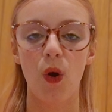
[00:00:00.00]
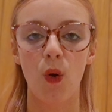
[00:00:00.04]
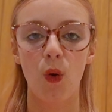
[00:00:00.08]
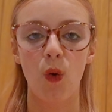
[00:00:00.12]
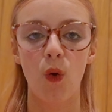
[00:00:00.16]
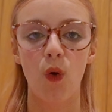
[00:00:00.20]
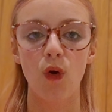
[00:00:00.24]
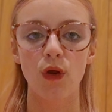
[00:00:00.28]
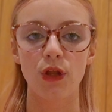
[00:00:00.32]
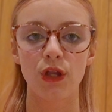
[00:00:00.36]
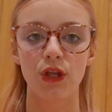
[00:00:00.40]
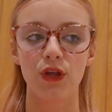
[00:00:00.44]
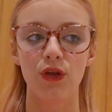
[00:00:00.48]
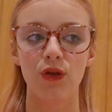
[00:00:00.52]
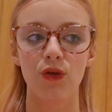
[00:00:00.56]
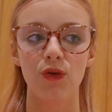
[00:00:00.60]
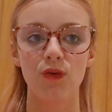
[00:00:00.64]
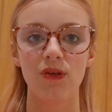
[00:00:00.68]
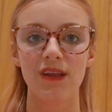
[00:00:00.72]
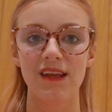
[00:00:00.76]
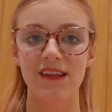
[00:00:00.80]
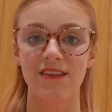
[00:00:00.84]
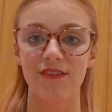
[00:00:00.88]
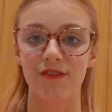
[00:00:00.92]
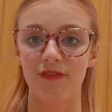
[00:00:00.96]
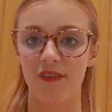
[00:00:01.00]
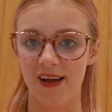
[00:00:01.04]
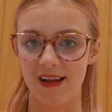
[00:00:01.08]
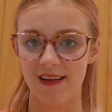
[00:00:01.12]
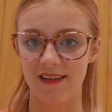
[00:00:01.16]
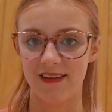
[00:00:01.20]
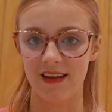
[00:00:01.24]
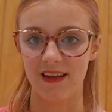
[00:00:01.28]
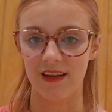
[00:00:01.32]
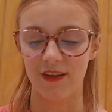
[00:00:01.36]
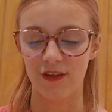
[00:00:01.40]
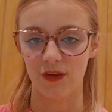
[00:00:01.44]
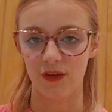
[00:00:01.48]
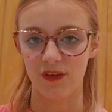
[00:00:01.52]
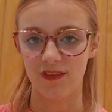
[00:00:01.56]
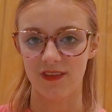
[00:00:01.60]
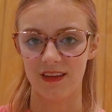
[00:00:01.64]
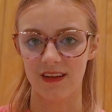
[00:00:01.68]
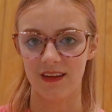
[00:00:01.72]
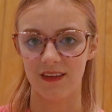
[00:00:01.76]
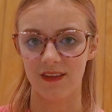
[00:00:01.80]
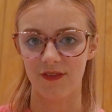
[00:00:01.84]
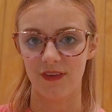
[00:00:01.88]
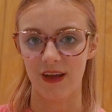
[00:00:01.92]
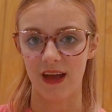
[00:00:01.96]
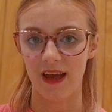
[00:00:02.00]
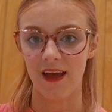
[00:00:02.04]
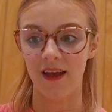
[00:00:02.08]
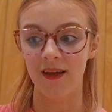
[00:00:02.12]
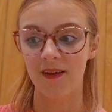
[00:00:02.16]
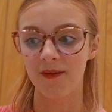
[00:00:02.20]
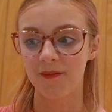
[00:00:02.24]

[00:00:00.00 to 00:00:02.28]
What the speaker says: or you need to find an exotics vet.